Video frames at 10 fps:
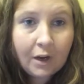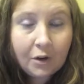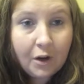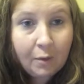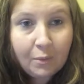
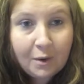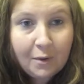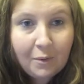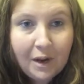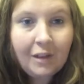here to
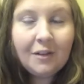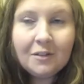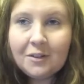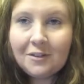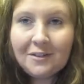update my weight
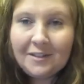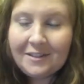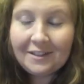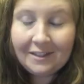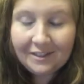loss.
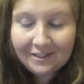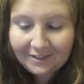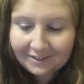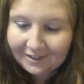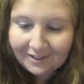Duh,
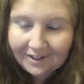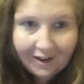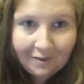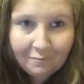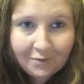
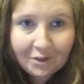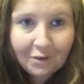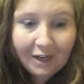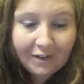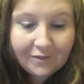I'm
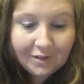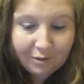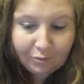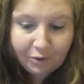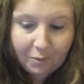so out of it
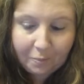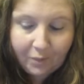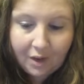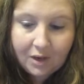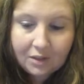this morning.
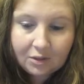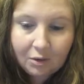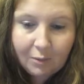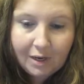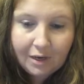
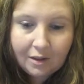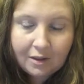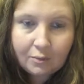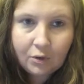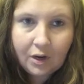So I weighed in
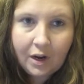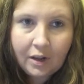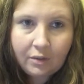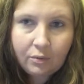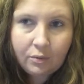this morning
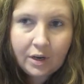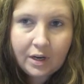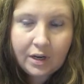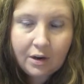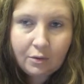at
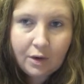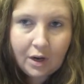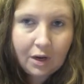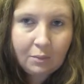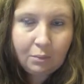three oh
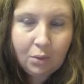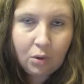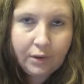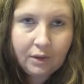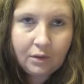nine
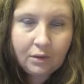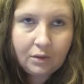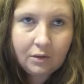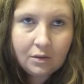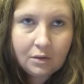point
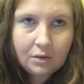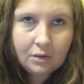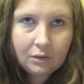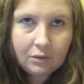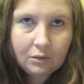
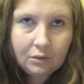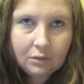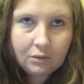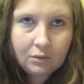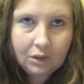
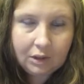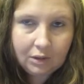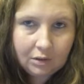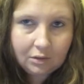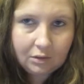
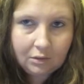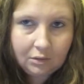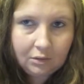six,